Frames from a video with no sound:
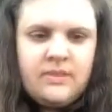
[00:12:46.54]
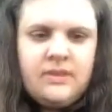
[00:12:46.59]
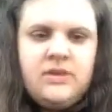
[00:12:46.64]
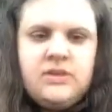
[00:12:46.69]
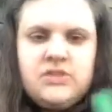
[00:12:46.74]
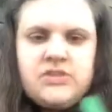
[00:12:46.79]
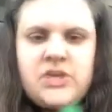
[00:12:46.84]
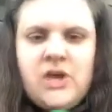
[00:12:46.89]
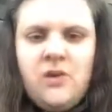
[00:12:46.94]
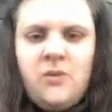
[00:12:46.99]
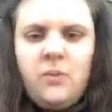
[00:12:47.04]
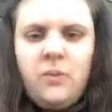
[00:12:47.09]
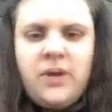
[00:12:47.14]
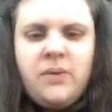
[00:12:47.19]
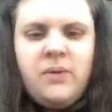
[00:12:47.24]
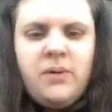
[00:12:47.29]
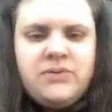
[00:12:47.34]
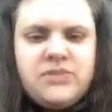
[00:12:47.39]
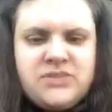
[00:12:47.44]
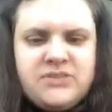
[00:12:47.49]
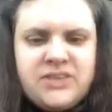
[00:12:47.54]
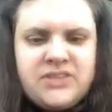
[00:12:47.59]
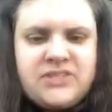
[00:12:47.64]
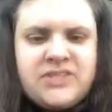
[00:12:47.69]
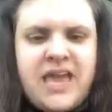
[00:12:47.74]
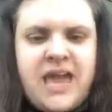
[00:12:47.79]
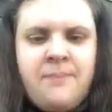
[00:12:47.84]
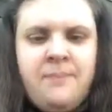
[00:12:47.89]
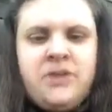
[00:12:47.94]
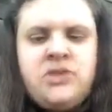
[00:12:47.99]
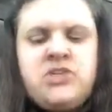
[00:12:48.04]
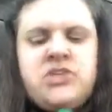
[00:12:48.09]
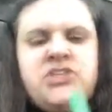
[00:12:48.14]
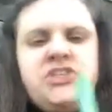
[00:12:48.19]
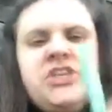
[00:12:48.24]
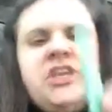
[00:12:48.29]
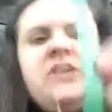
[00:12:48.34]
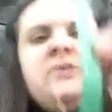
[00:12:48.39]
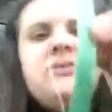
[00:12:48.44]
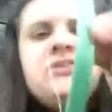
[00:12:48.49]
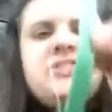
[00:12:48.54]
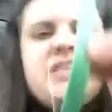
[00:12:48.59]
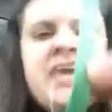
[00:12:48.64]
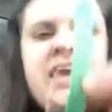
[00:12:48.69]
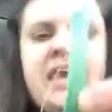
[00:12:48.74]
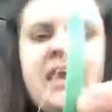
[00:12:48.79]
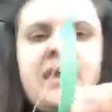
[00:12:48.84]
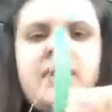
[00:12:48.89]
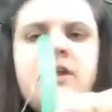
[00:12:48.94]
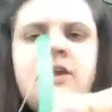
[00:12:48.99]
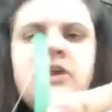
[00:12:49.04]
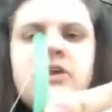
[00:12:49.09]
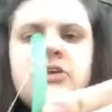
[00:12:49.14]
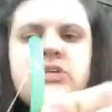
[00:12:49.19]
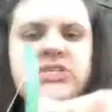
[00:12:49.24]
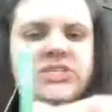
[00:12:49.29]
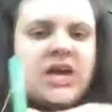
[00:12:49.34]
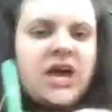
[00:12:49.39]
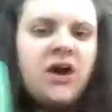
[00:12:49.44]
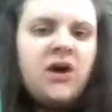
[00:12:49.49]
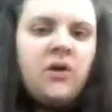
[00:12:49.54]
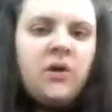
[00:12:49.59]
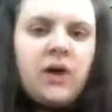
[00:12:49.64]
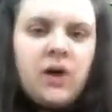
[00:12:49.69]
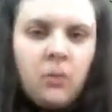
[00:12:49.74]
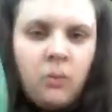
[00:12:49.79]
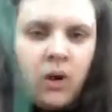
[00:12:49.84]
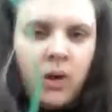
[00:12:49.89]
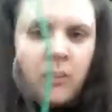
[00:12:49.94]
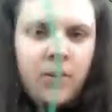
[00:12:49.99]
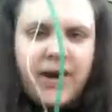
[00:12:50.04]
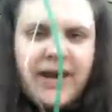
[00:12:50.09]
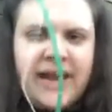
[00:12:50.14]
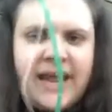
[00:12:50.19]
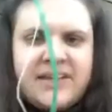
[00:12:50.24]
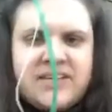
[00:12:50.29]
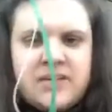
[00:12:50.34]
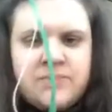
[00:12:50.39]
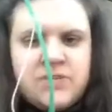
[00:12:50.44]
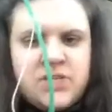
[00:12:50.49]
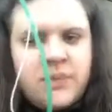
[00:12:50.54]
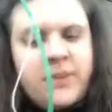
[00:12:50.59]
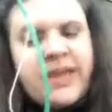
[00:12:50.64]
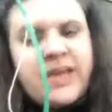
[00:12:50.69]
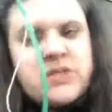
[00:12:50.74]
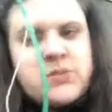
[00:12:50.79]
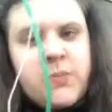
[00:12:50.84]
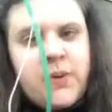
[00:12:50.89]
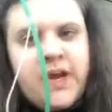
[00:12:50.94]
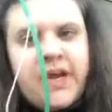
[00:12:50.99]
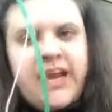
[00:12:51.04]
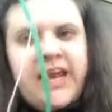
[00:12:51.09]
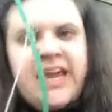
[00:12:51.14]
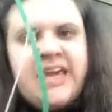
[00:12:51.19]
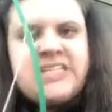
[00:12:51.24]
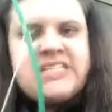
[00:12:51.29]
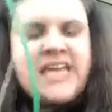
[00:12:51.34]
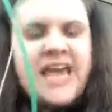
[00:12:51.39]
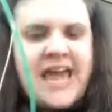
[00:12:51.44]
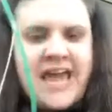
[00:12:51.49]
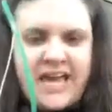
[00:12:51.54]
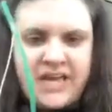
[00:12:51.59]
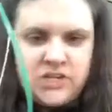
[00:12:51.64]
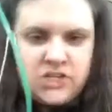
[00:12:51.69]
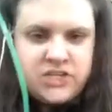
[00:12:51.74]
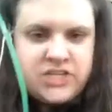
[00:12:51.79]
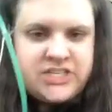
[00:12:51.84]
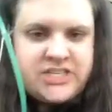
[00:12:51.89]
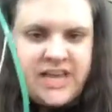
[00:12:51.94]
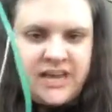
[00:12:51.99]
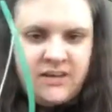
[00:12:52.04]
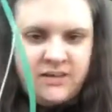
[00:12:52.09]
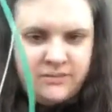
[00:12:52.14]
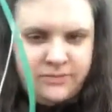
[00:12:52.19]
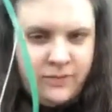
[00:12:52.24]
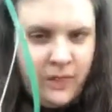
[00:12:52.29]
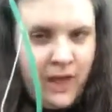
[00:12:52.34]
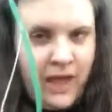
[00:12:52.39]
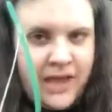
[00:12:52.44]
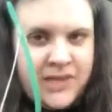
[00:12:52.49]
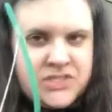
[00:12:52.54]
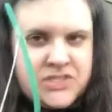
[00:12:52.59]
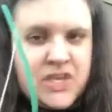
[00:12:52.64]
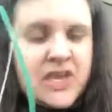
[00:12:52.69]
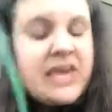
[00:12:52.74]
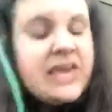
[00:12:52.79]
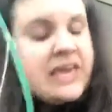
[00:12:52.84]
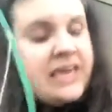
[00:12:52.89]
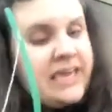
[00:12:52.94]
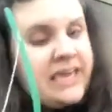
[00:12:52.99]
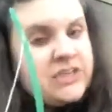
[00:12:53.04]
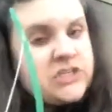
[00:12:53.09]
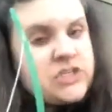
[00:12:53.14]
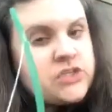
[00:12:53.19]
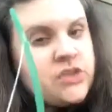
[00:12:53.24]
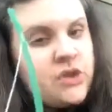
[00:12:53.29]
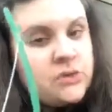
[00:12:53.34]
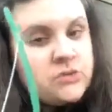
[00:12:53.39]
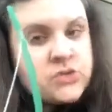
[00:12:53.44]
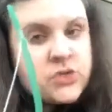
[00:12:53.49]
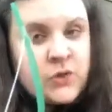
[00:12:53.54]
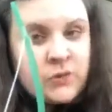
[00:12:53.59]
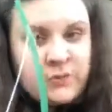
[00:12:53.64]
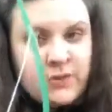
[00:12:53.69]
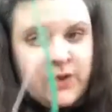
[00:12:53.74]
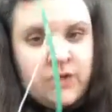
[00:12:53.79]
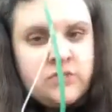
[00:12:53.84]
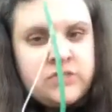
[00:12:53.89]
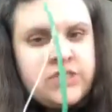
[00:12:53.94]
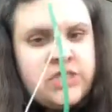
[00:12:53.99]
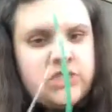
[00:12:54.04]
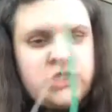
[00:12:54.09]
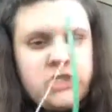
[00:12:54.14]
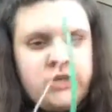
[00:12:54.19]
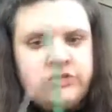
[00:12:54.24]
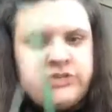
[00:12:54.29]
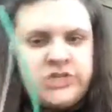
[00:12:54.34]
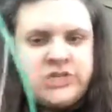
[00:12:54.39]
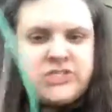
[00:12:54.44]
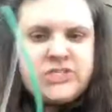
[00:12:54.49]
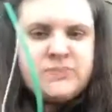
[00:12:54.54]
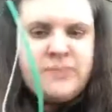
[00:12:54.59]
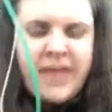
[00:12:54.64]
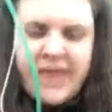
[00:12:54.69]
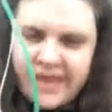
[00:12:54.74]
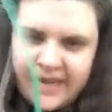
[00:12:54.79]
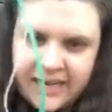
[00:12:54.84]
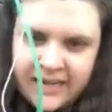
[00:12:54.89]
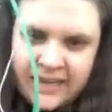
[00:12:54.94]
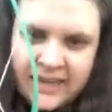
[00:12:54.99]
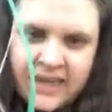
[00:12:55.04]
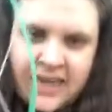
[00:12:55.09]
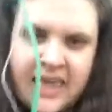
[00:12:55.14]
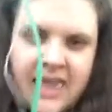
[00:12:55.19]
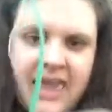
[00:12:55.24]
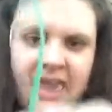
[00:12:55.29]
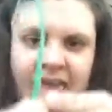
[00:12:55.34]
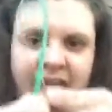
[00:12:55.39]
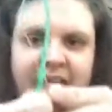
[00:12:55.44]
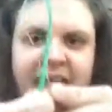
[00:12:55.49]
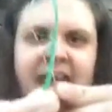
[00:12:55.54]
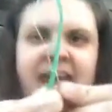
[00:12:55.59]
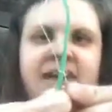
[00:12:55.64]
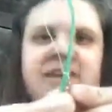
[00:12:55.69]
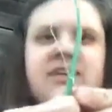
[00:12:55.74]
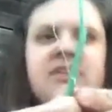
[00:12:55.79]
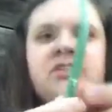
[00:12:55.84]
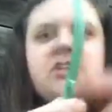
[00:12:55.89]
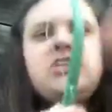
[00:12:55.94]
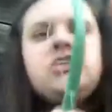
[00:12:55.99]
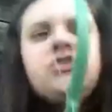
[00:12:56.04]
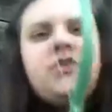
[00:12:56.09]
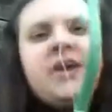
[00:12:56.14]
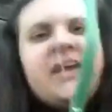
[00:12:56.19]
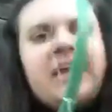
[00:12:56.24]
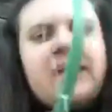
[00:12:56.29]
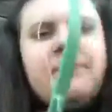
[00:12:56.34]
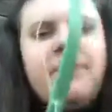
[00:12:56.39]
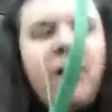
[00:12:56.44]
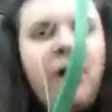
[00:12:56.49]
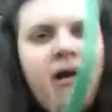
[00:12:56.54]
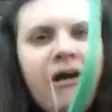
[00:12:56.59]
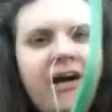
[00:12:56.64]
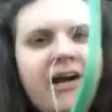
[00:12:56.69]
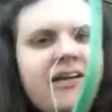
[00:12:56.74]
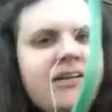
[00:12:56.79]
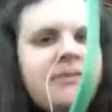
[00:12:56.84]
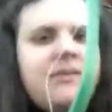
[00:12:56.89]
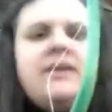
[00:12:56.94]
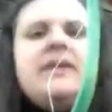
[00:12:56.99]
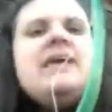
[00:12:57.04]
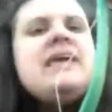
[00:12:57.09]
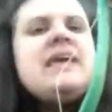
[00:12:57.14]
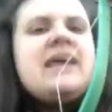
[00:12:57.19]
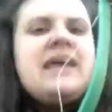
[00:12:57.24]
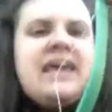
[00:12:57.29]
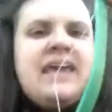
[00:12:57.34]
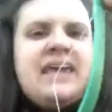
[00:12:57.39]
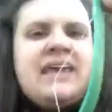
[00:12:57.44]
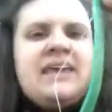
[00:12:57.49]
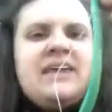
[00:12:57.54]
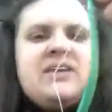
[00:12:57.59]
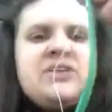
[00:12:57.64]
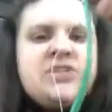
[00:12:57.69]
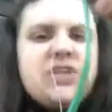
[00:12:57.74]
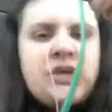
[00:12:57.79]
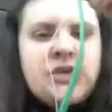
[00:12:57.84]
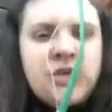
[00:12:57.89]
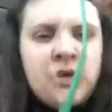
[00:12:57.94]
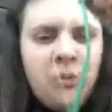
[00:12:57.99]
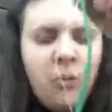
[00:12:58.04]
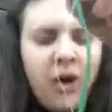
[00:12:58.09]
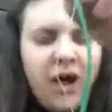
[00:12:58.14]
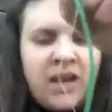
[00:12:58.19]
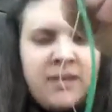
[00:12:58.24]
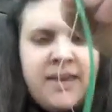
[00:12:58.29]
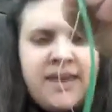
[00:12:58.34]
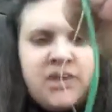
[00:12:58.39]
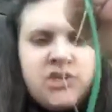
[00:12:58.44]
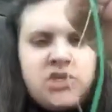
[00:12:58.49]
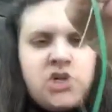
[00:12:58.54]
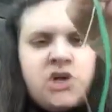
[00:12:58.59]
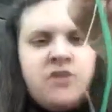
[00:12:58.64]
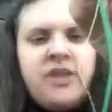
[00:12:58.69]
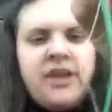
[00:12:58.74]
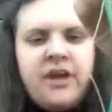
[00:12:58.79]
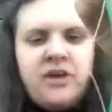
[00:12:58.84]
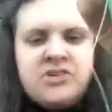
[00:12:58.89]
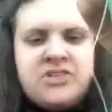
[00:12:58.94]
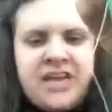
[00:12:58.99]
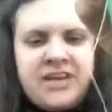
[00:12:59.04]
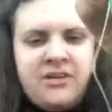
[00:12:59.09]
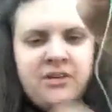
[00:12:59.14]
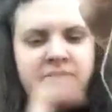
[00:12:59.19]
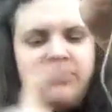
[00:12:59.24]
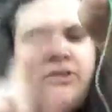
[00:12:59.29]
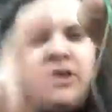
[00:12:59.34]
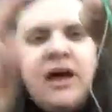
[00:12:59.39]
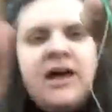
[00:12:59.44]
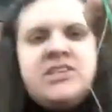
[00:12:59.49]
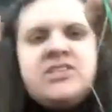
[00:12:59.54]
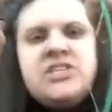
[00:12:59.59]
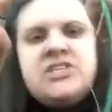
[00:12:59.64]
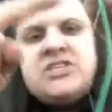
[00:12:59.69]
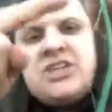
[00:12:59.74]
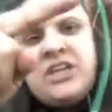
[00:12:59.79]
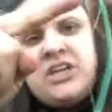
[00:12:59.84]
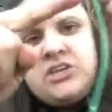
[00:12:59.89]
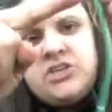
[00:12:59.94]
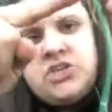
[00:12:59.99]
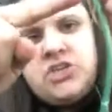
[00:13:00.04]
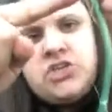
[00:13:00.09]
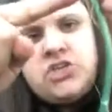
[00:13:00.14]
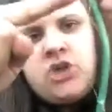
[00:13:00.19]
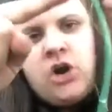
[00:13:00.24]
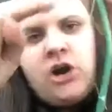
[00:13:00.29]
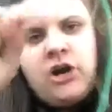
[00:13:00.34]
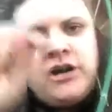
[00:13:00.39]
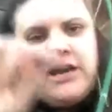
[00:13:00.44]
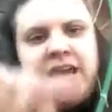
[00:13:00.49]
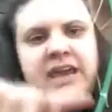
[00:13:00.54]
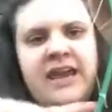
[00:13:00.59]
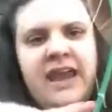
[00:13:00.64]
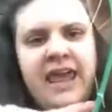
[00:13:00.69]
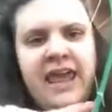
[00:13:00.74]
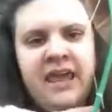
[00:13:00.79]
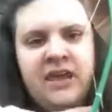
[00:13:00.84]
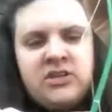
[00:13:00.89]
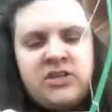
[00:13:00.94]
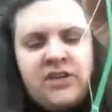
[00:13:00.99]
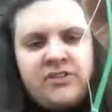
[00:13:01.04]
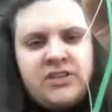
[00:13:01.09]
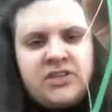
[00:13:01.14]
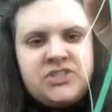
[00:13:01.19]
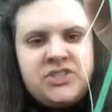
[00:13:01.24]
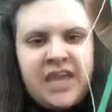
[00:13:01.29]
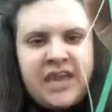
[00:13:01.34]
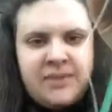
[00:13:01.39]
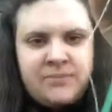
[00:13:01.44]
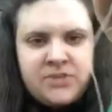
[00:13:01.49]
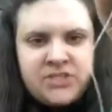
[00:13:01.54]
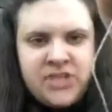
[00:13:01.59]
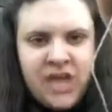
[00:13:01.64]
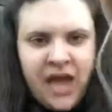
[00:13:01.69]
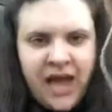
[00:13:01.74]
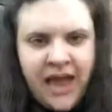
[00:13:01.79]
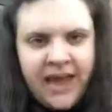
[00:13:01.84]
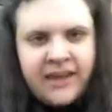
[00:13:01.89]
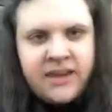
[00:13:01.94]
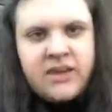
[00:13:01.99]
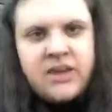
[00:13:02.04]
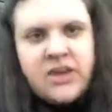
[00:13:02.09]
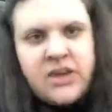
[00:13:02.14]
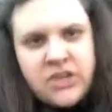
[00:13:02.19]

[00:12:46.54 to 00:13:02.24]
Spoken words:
So we won't do this yet, but just so you see, so what we're going to end up doing is we're going to attach the dental floss into those grooves that you just made. And the tricky part is you want to make sure that your dental floss is going to start and end on the same side.